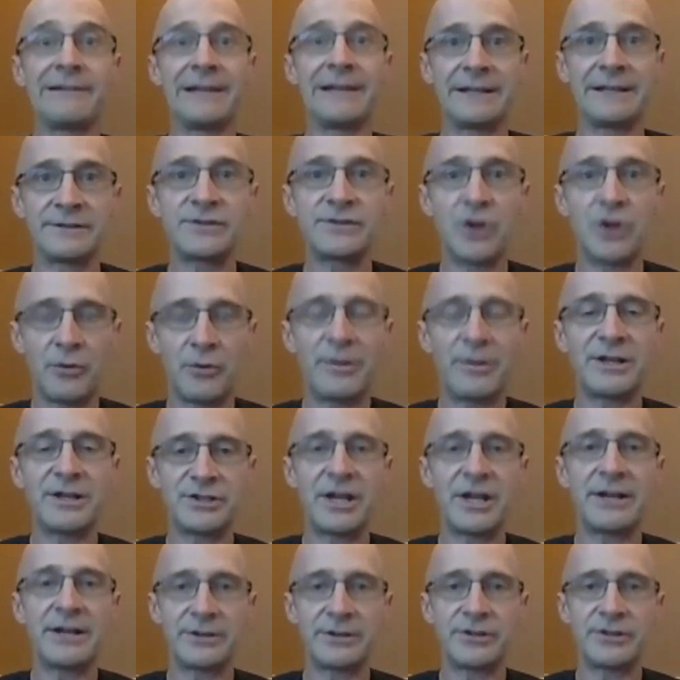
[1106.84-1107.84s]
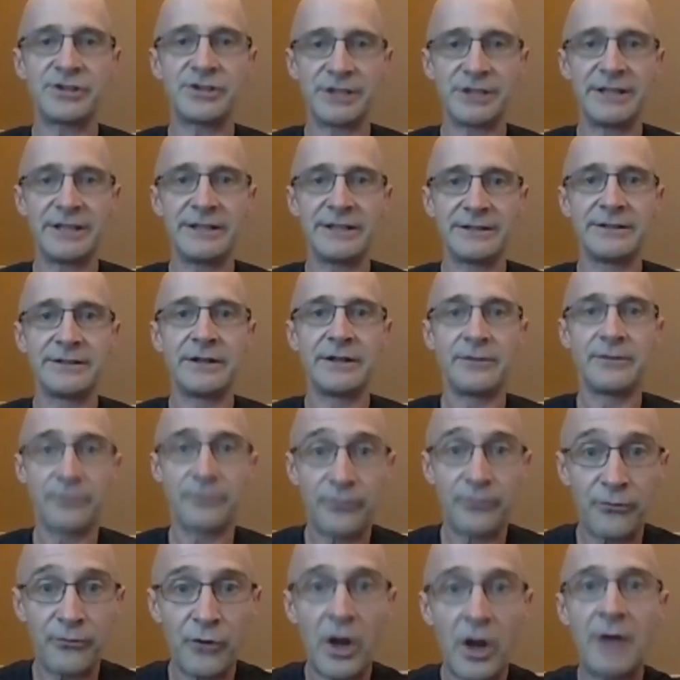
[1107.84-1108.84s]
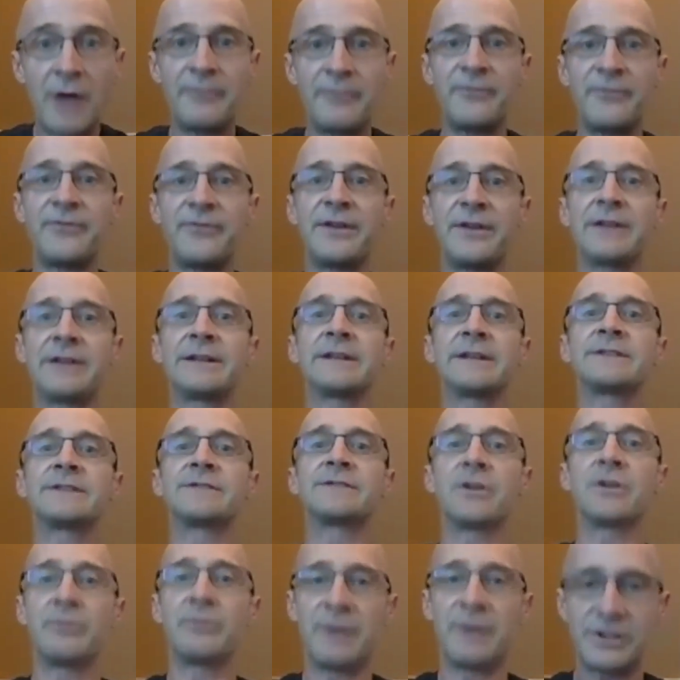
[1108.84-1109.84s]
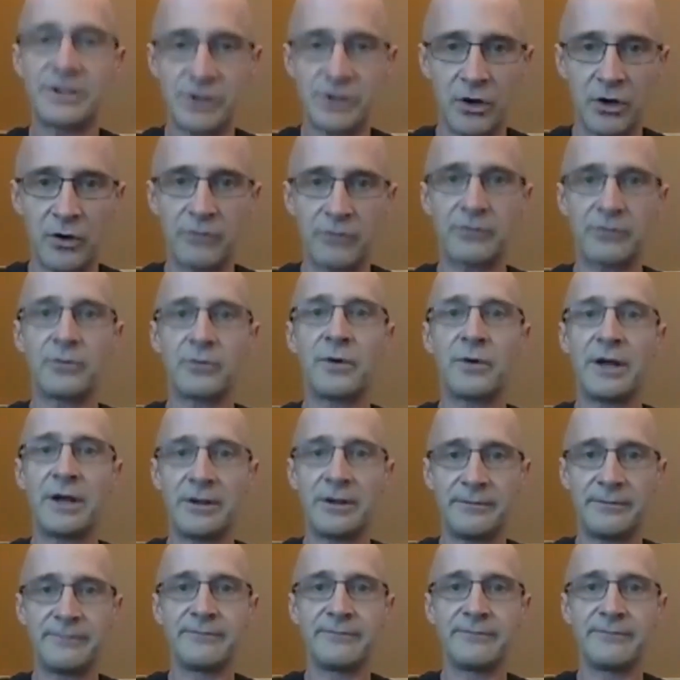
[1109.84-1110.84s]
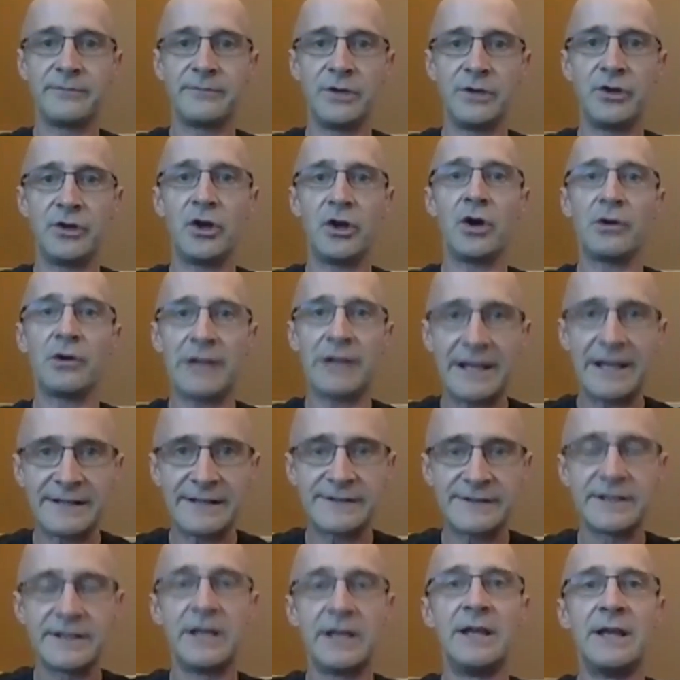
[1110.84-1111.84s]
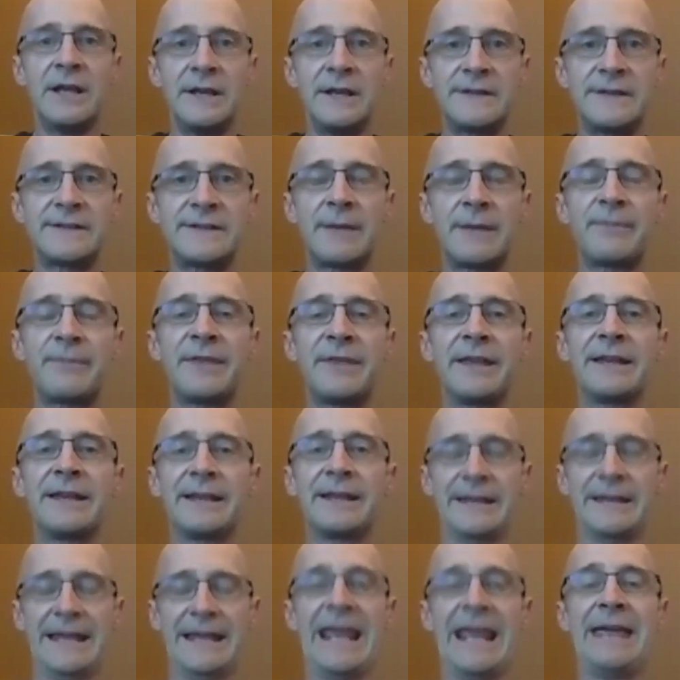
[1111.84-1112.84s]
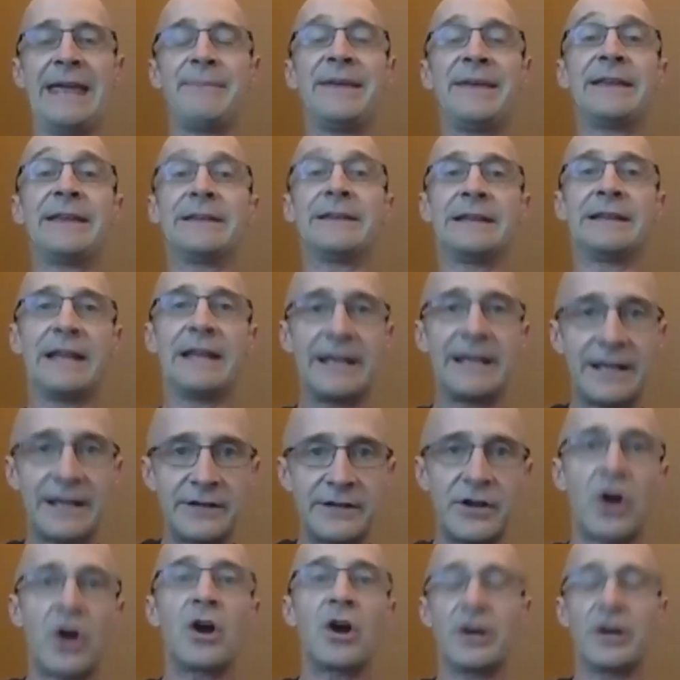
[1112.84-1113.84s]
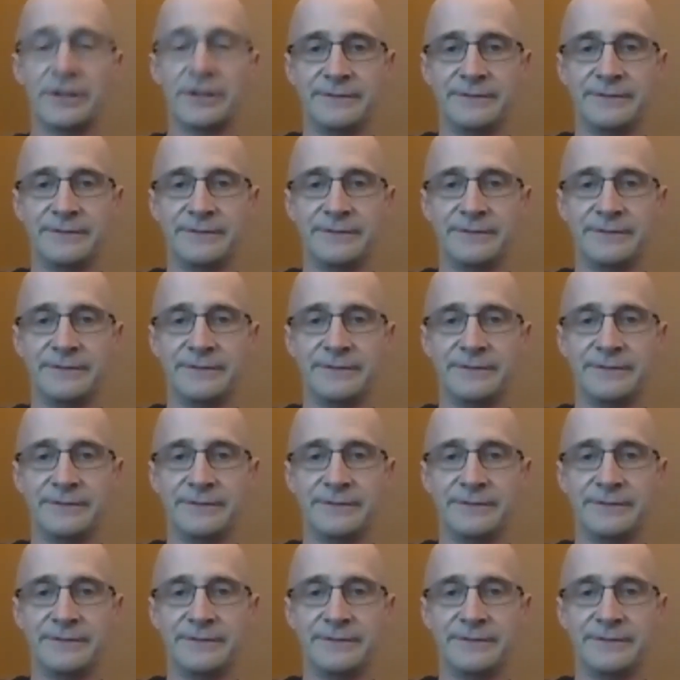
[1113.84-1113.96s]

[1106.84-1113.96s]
so much energy, from feeling so much overwhelm. Like something came in like a dart,